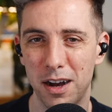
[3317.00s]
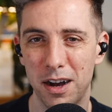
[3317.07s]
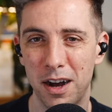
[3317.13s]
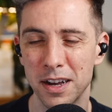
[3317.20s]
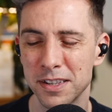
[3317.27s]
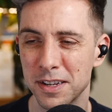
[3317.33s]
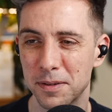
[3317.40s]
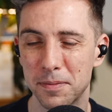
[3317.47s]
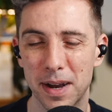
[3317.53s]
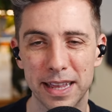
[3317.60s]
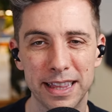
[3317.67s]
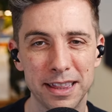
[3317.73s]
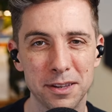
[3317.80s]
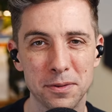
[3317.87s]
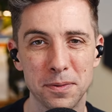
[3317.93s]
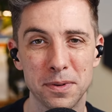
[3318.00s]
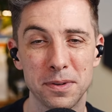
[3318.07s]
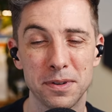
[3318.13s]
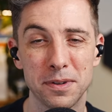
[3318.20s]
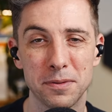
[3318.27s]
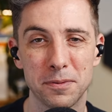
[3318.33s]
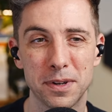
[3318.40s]
Awesome. I think this
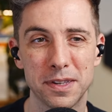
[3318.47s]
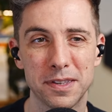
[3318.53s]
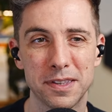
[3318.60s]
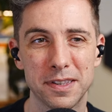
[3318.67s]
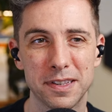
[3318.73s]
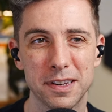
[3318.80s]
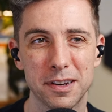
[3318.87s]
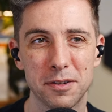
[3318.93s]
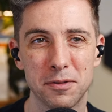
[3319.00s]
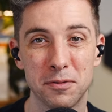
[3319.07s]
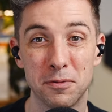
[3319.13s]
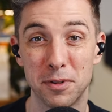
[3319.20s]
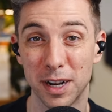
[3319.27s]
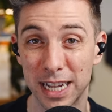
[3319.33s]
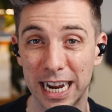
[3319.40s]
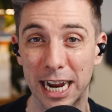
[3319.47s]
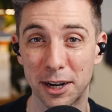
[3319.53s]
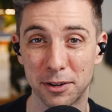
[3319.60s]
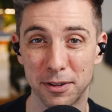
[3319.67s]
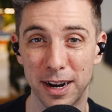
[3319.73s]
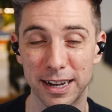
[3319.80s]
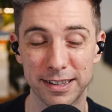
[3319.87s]
one was really
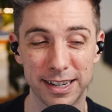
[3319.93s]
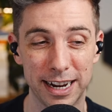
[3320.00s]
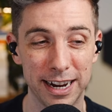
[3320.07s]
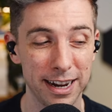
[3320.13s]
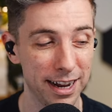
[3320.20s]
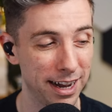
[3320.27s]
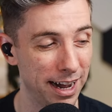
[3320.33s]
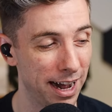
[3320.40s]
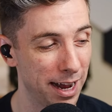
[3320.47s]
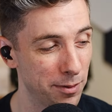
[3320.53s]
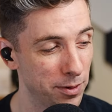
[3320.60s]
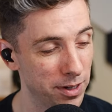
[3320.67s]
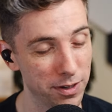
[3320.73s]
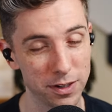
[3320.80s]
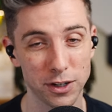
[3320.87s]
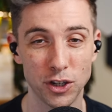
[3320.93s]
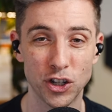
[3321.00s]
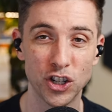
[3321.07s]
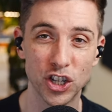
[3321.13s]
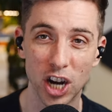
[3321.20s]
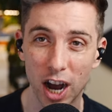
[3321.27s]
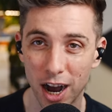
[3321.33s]
interesting. I was
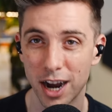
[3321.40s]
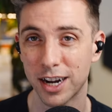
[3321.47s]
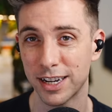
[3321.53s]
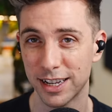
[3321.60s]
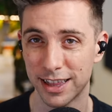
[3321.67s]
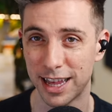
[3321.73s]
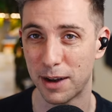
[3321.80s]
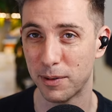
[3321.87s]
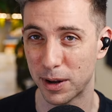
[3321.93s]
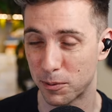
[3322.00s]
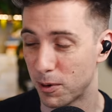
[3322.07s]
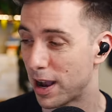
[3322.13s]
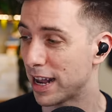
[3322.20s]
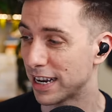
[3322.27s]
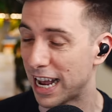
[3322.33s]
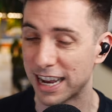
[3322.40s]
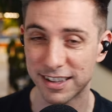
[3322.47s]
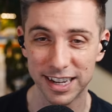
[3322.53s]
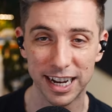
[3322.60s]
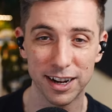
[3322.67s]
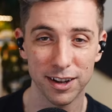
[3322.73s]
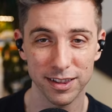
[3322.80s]
shocked that we went
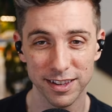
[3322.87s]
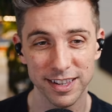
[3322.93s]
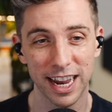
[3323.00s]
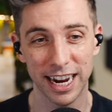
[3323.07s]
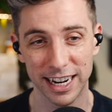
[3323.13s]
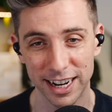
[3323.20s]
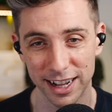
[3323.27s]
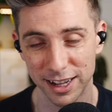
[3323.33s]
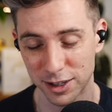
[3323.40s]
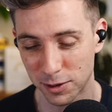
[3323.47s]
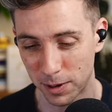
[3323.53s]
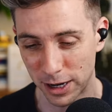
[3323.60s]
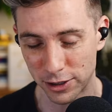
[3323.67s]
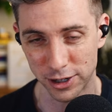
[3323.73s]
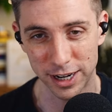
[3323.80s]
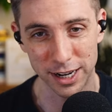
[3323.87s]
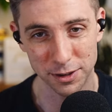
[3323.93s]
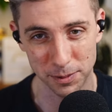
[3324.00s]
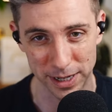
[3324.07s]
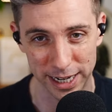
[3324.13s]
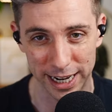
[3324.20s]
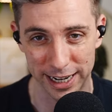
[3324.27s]
as in on the psychedelics question
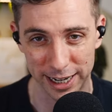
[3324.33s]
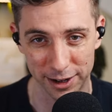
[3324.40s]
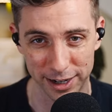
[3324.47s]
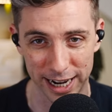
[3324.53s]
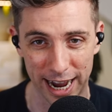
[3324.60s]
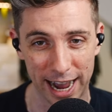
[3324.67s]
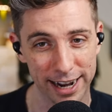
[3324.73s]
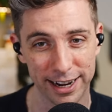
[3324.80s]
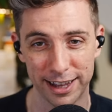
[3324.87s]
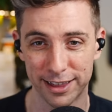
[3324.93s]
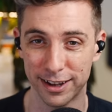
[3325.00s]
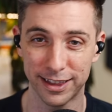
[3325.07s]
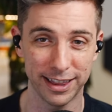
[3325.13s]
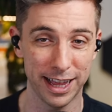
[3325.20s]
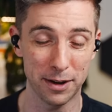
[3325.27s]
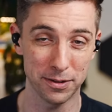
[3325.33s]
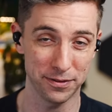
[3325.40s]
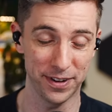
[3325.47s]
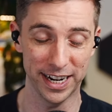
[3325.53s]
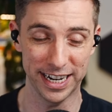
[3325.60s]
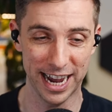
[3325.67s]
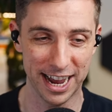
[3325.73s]
as we did here, Dad. And I thought that that was
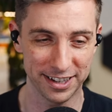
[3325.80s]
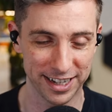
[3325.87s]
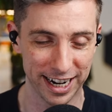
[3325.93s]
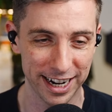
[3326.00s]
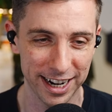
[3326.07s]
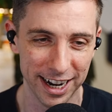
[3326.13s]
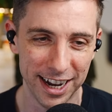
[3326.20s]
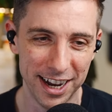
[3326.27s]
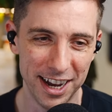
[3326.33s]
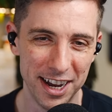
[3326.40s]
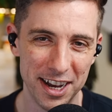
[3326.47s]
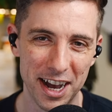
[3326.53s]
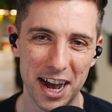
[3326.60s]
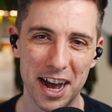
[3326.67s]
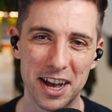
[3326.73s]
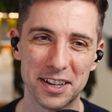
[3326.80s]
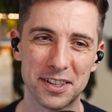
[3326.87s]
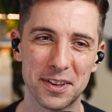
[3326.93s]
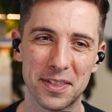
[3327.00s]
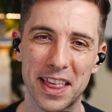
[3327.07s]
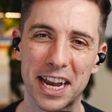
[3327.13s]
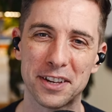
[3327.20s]
fantastic. Uh,
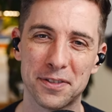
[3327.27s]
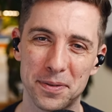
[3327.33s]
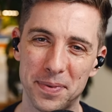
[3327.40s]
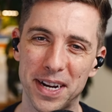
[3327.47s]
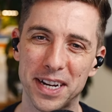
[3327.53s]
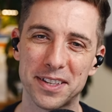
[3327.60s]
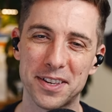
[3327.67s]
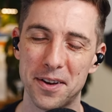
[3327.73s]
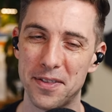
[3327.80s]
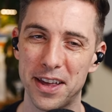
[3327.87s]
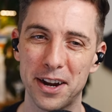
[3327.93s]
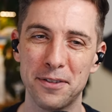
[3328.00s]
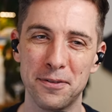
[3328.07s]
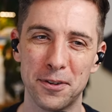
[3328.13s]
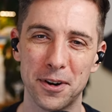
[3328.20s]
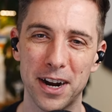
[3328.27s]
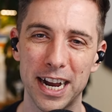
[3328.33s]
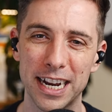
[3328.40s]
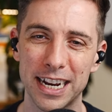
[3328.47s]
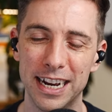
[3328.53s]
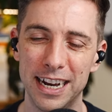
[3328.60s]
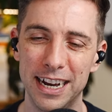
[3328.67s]
so thanks for being so there for it.